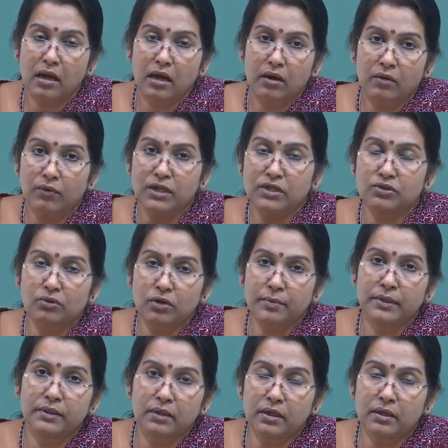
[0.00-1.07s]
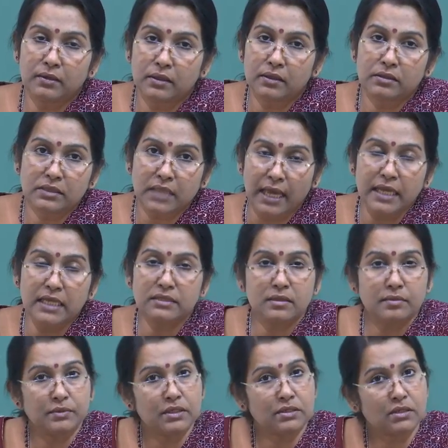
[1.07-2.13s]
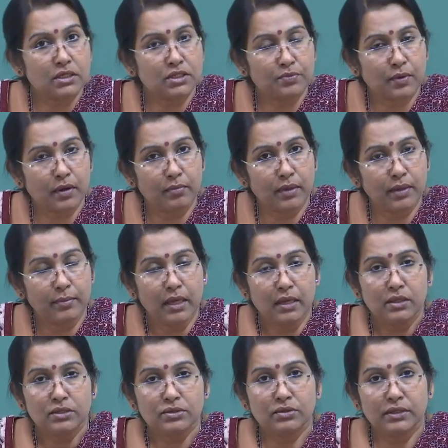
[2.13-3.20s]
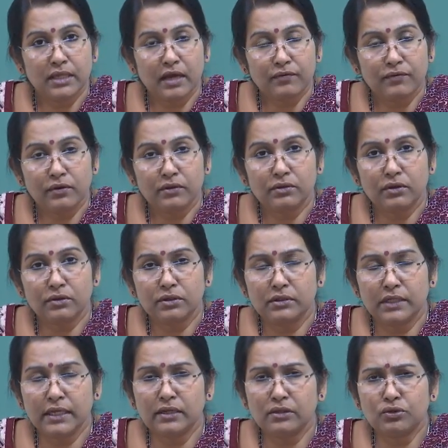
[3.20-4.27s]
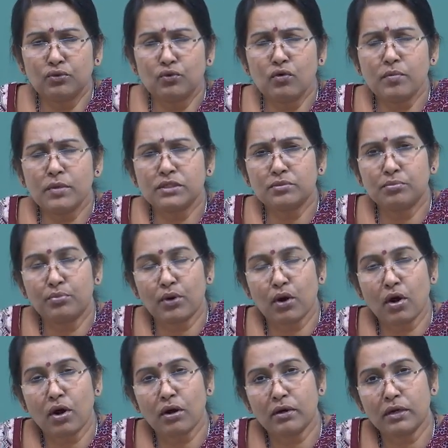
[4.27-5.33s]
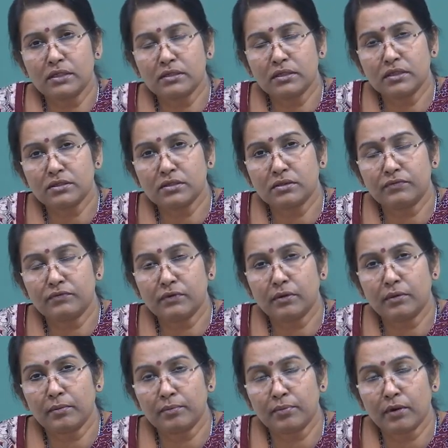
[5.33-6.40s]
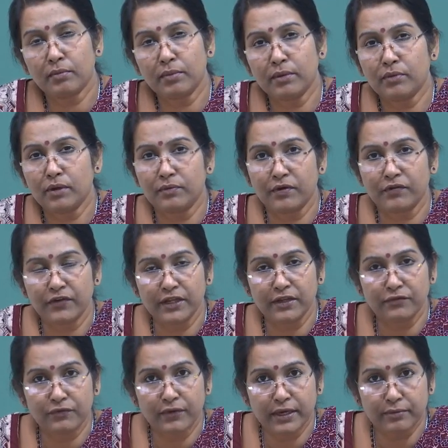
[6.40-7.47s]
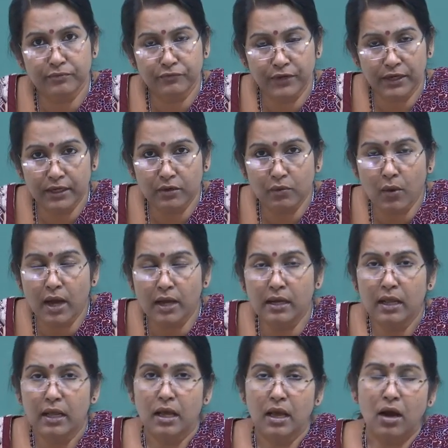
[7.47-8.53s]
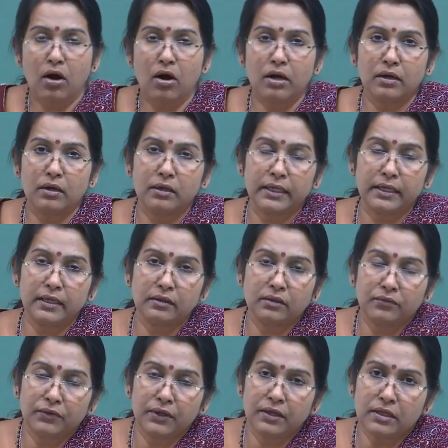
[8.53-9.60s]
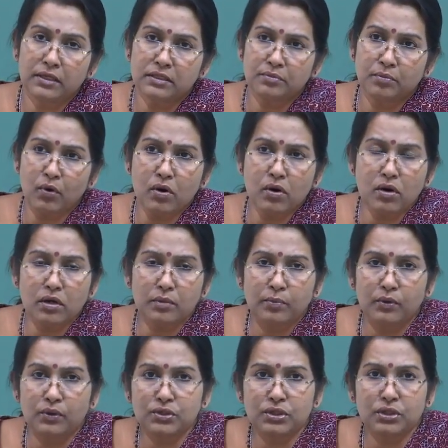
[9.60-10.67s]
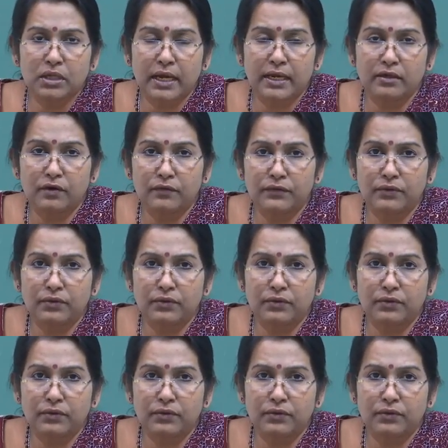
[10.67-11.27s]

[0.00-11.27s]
what should be the size of the research problem. So, therefore, taking the too much broad research problem will be a very vague one, or taking the very small portion kind of